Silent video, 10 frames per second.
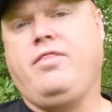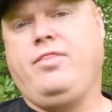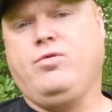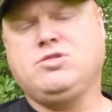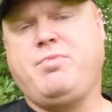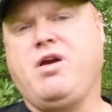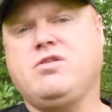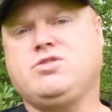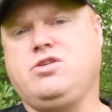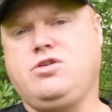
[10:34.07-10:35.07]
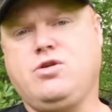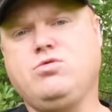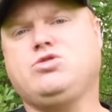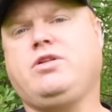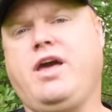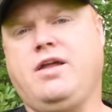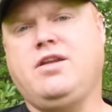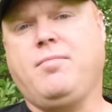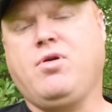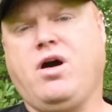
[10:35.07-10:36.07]
those bears usually end
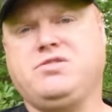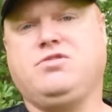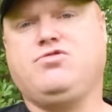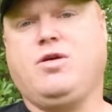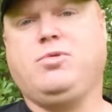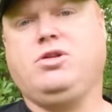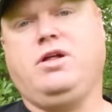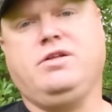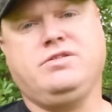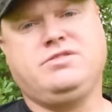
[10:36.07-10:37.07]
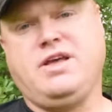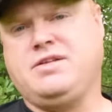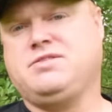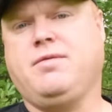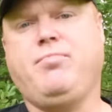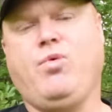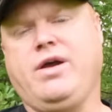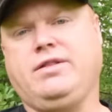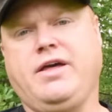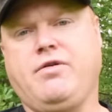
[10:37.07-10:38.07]
up causing trouble at some
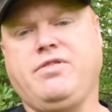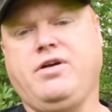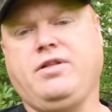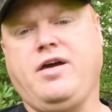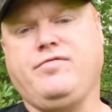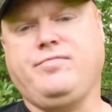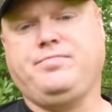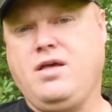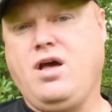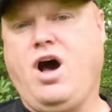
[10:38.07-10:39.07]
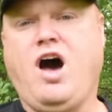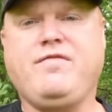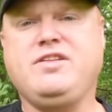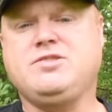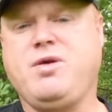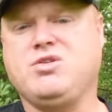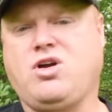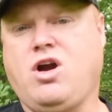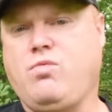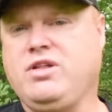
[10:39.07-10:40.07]
point later in their life. Often these bears
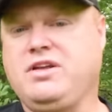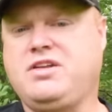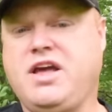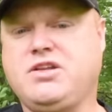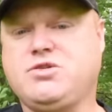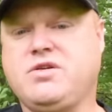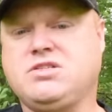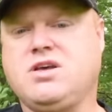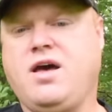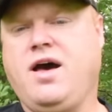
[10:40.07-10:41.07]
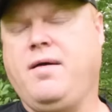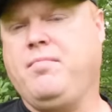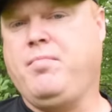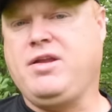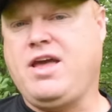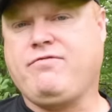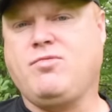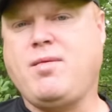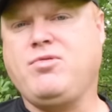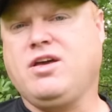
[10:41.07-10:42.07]
aren't really dangerous, um, but you have to
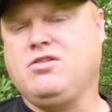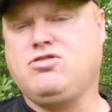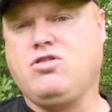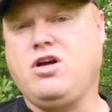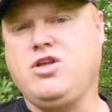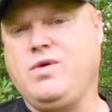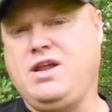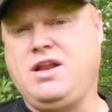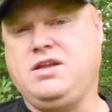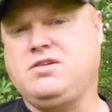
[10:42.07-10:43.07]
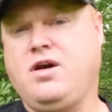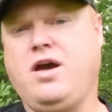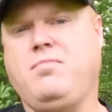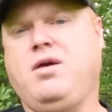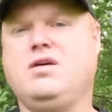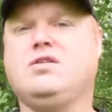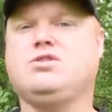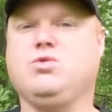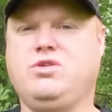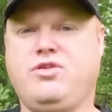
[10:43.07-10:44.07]
remember they can turn on you at any time.
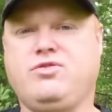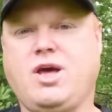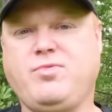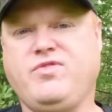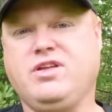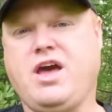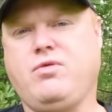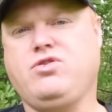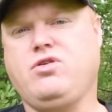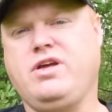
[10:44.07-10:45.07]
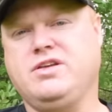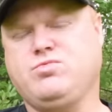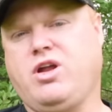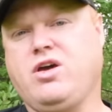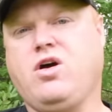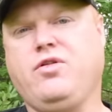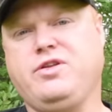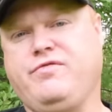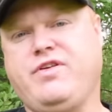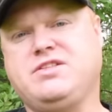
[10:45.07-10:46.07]
So another type of encounter is what I call the
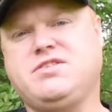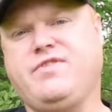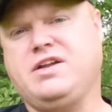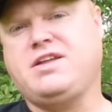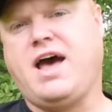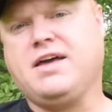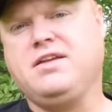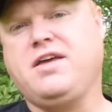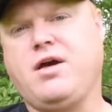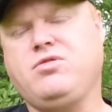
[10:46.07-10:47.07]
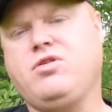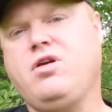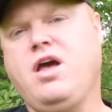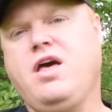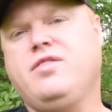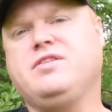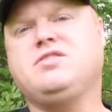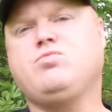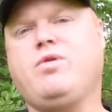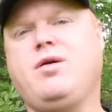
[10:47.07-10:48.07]
defensive attack encounter. This
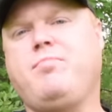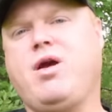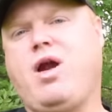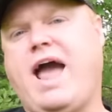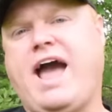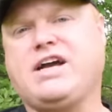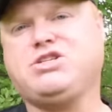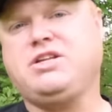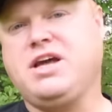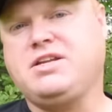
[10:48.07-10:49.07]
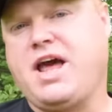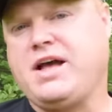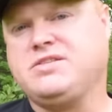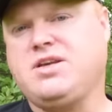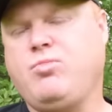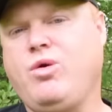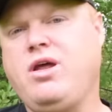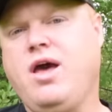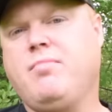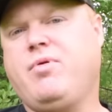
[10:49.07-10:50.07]
is when a bear actually attacks someone,
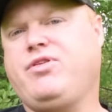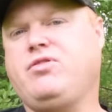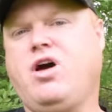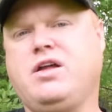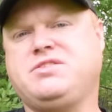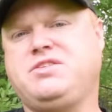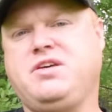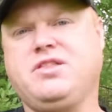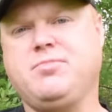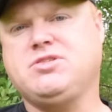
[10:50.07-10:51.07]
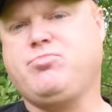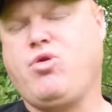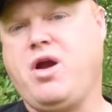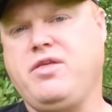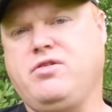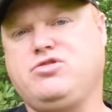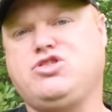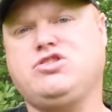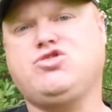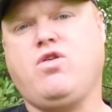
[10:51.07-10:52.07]
but they're not seeing them as prey. They're
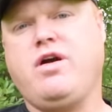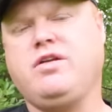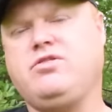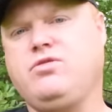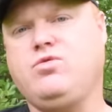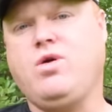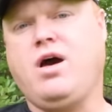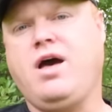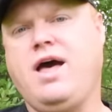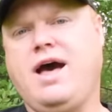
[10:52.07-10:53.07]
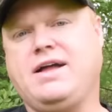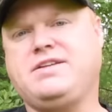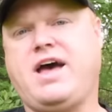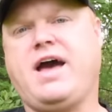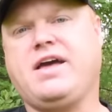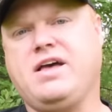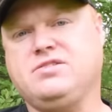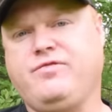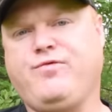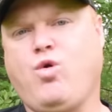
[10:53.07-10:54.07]
just trying to uh, attack as
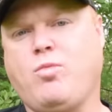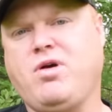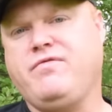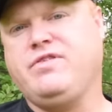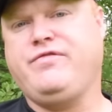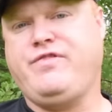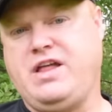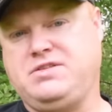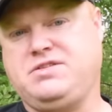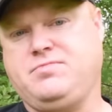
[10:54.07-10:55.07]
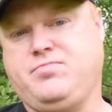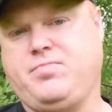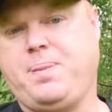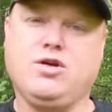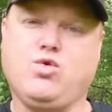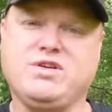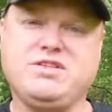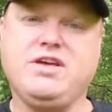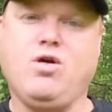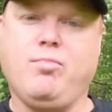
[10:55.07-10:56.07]
a form of defense.
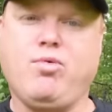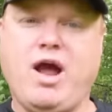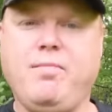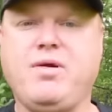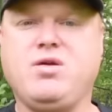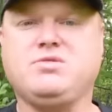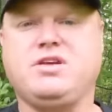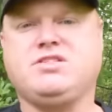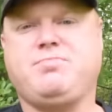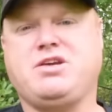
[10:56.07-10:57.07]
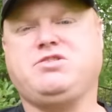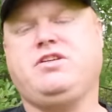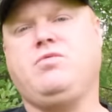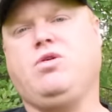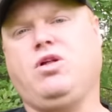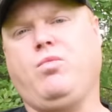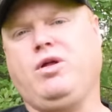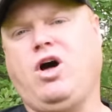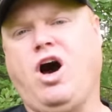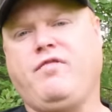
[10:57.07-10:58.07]
Grizzly or brown bears especially will,
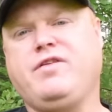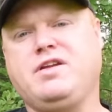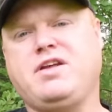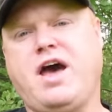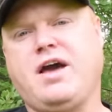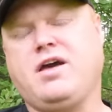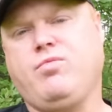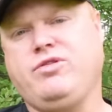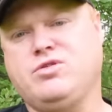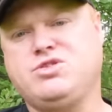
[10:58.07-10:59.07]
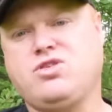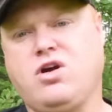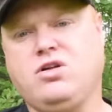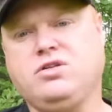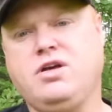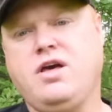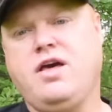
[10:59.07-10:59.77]
will often attack when they're startled.